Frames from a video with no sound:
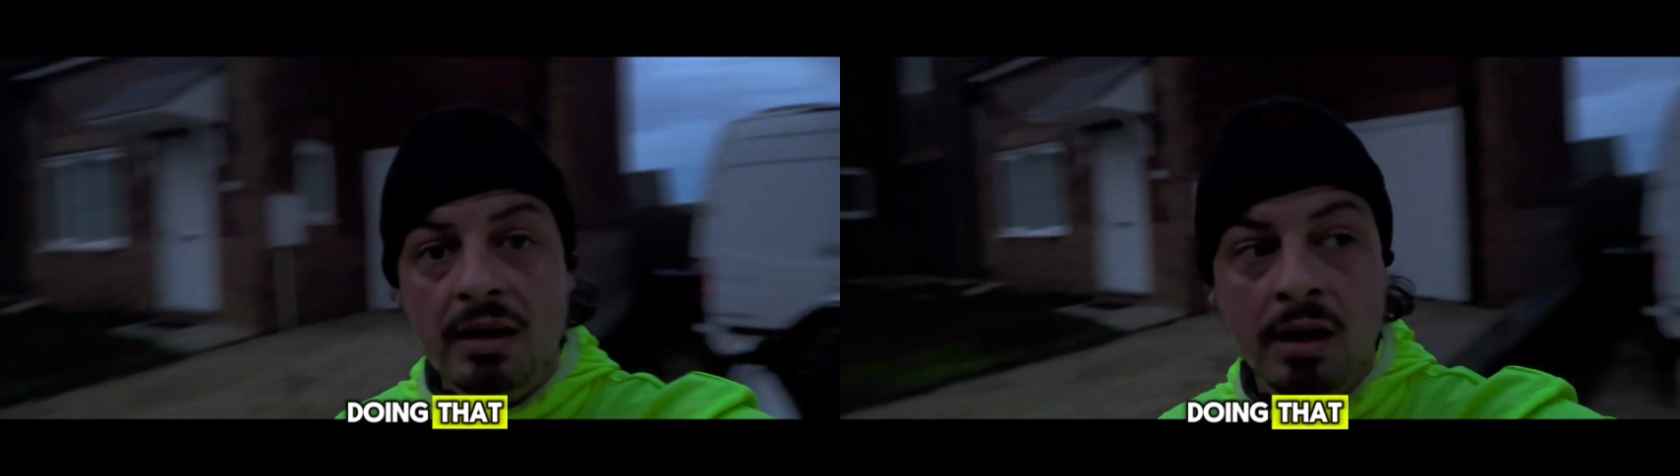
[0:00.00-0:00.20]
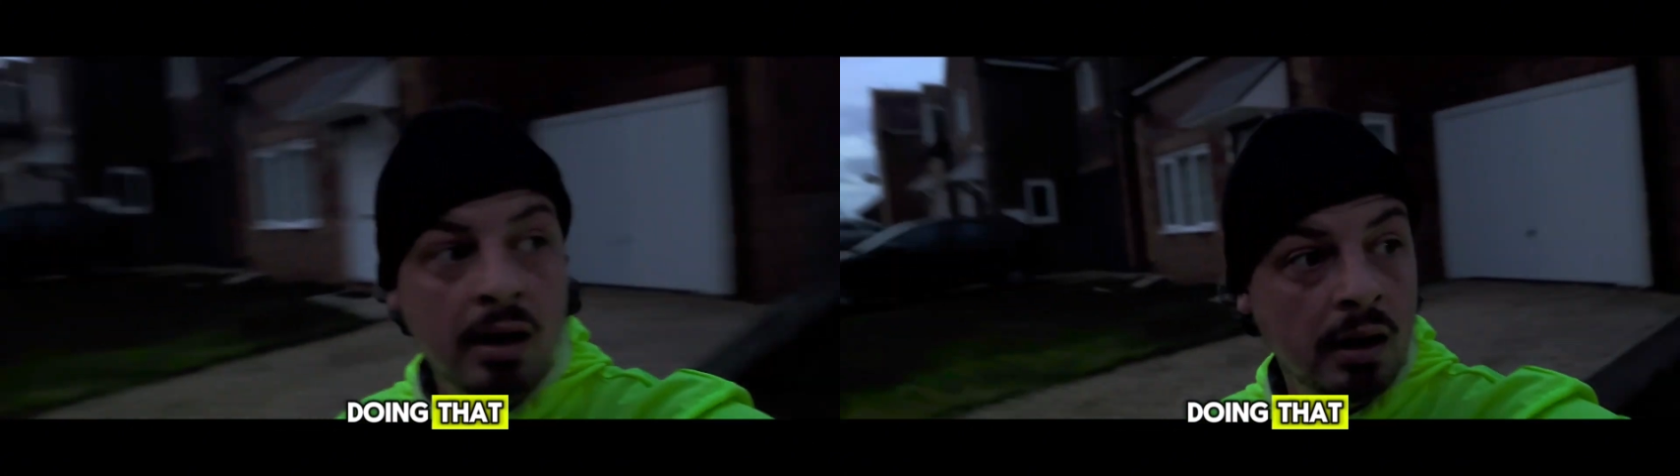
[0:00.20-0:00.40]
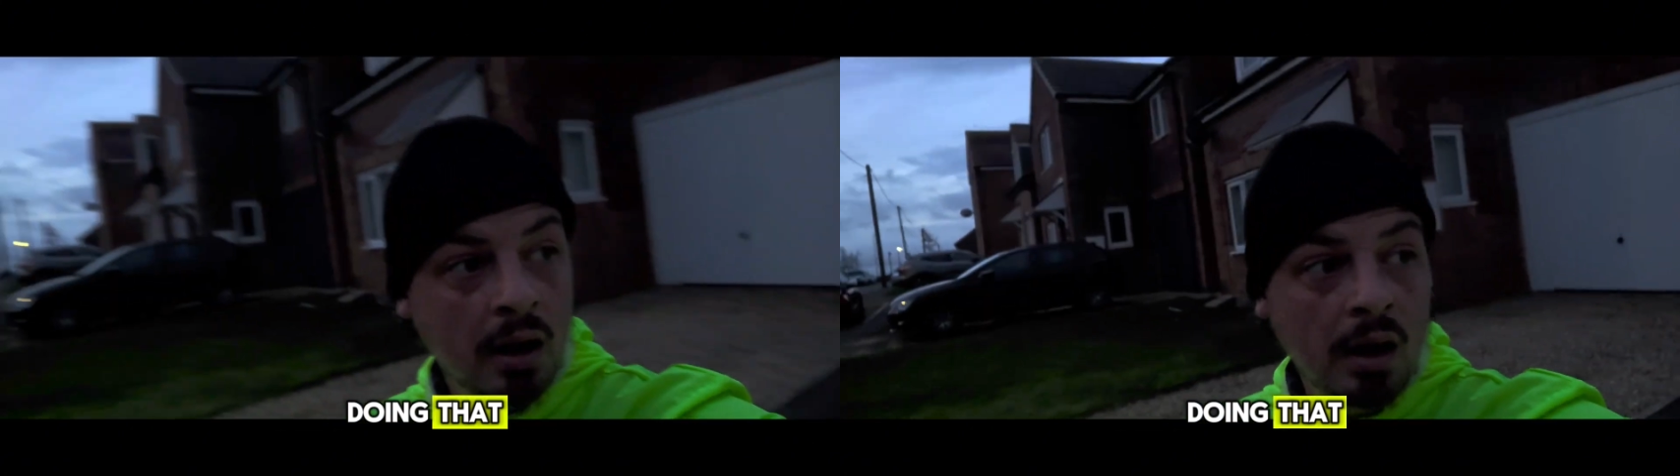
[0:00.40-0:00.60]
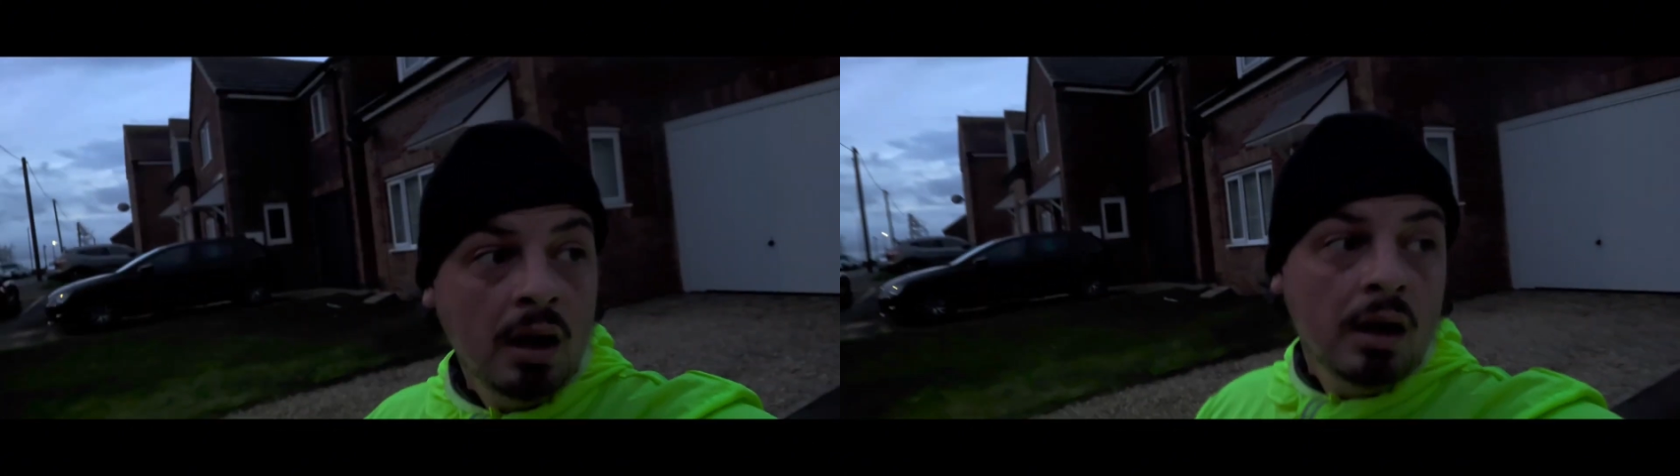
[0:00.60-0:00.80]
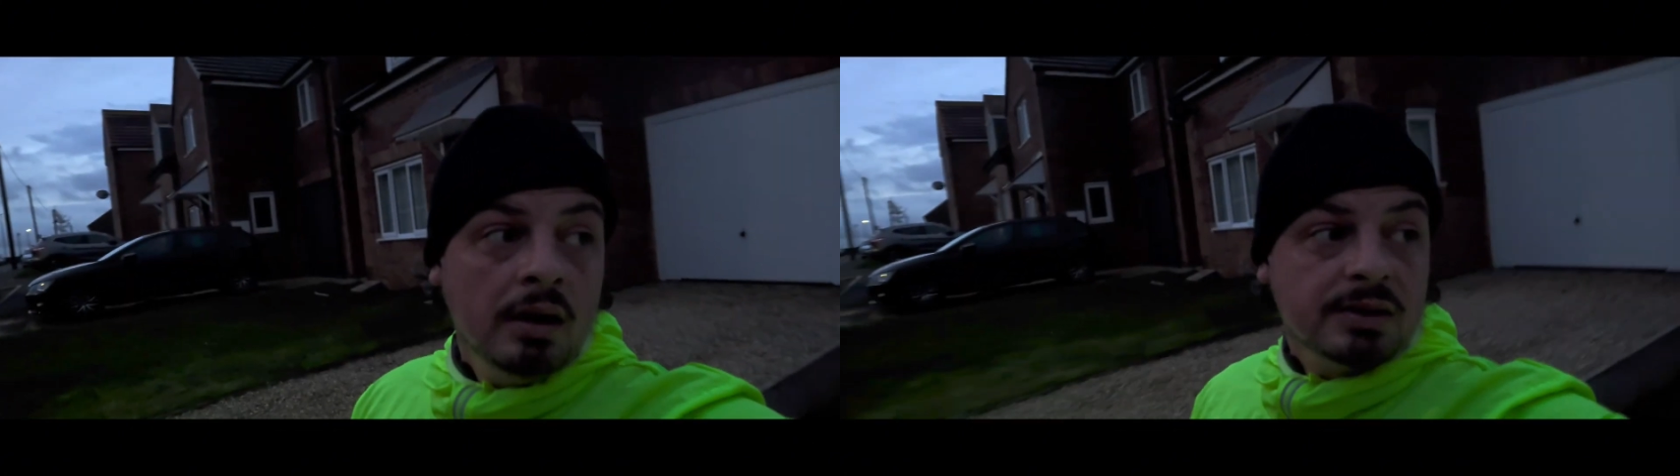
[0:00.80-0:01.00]

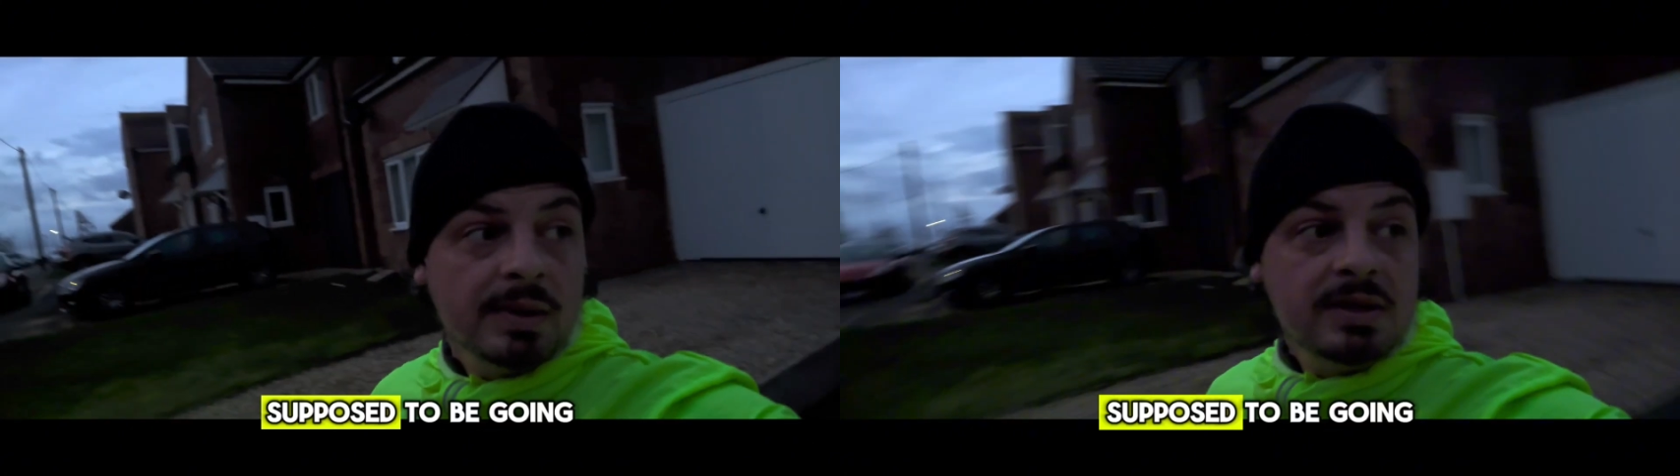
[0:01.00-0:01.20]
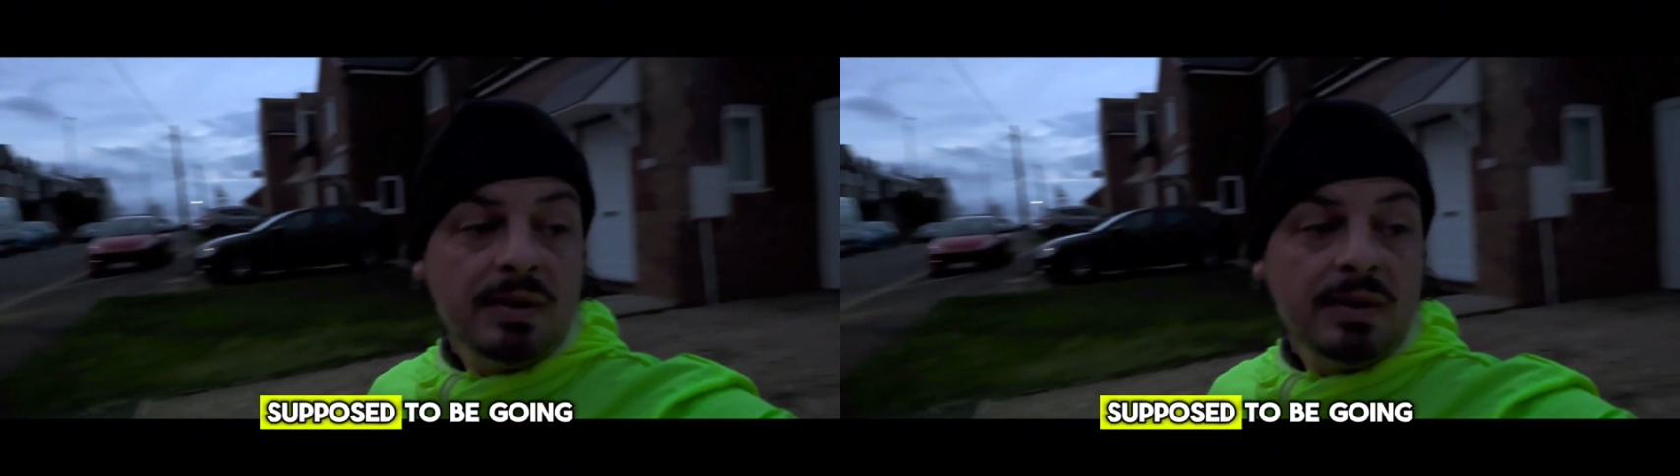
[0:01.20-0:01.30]
I'm supposed